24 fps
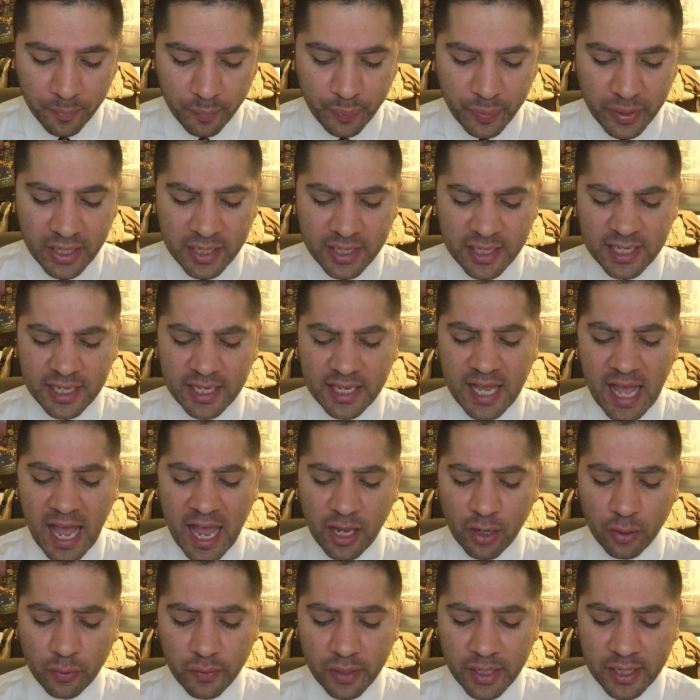Be ye
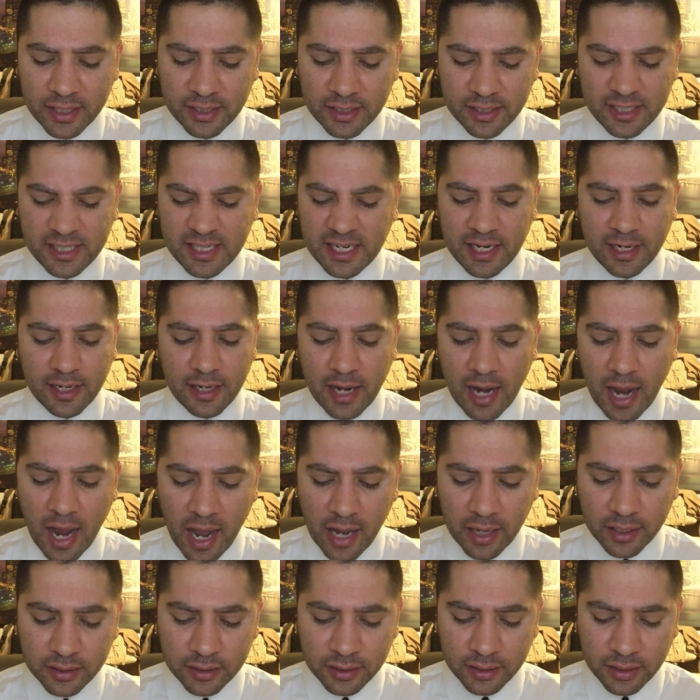angry and sin
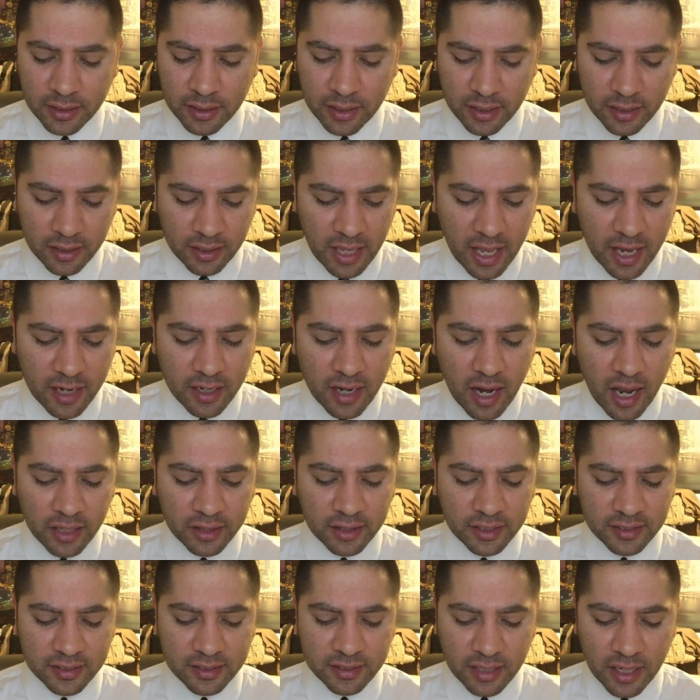not. Let
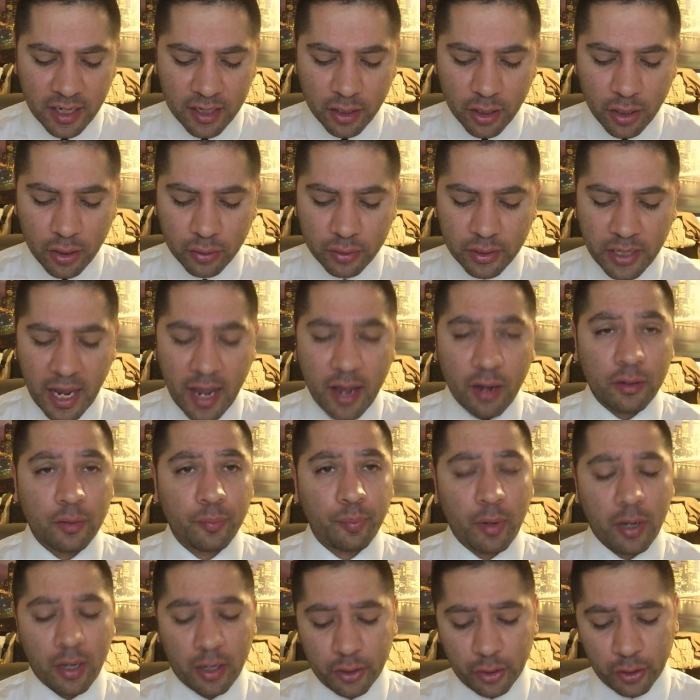not the sun go down
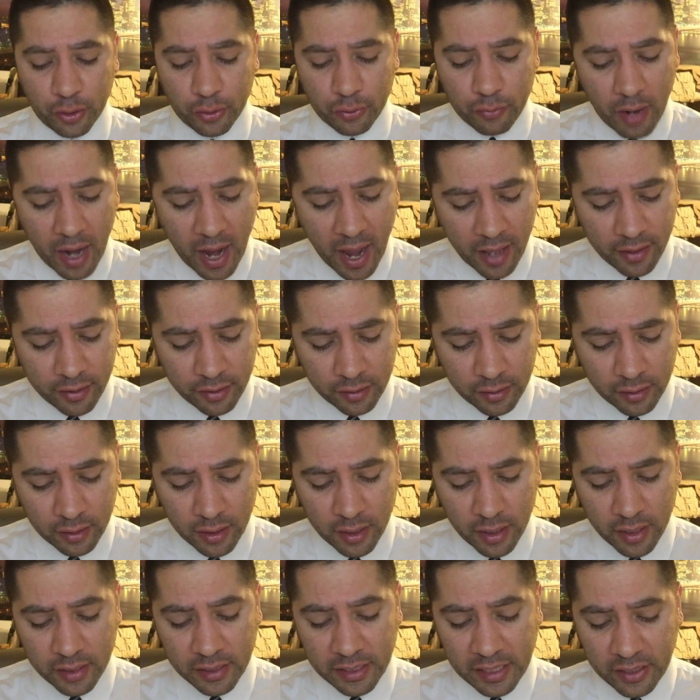upon your wrath,
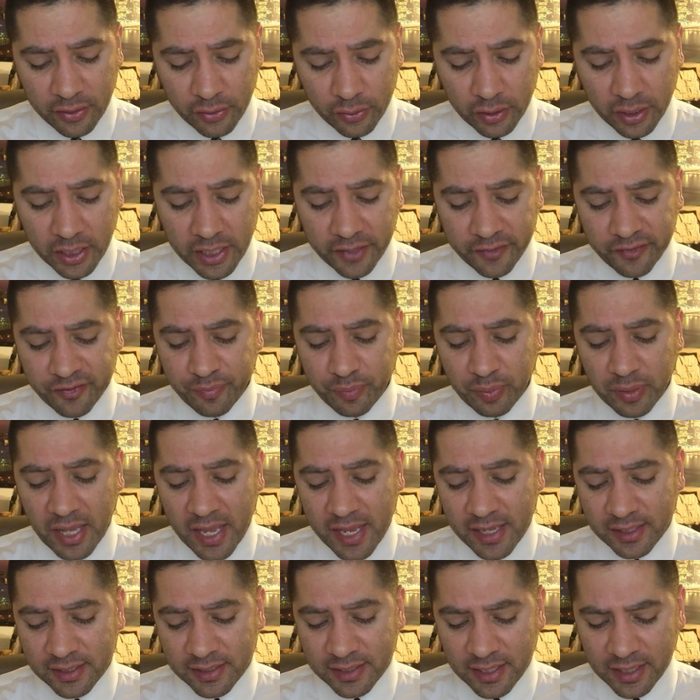neither give
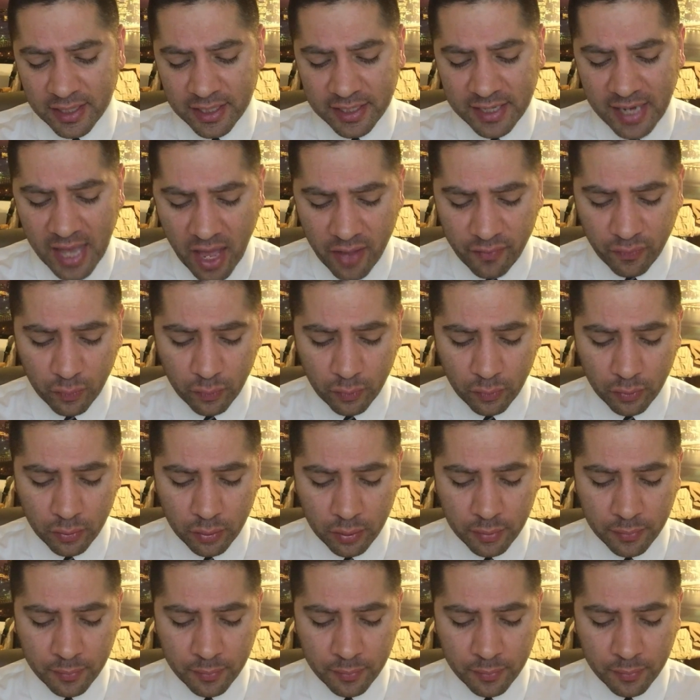place to the devil.